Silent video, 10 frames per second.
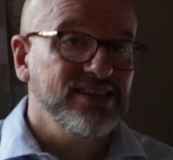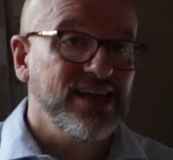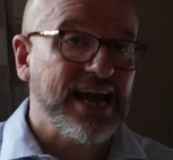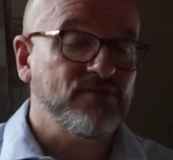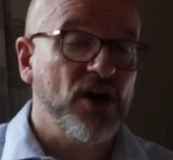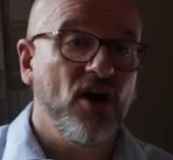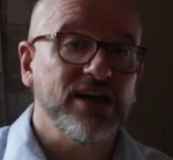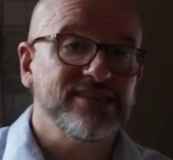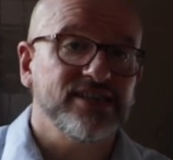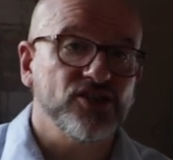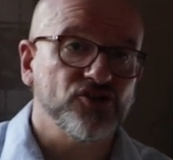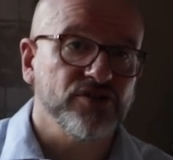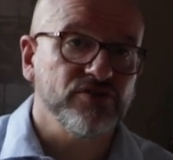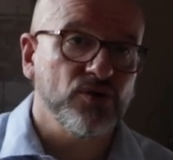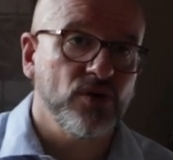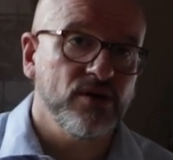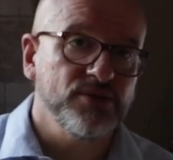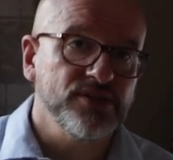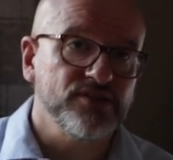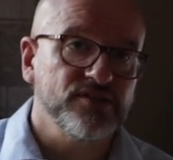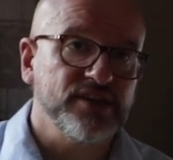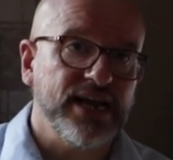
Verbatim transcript: have the highest entry requirements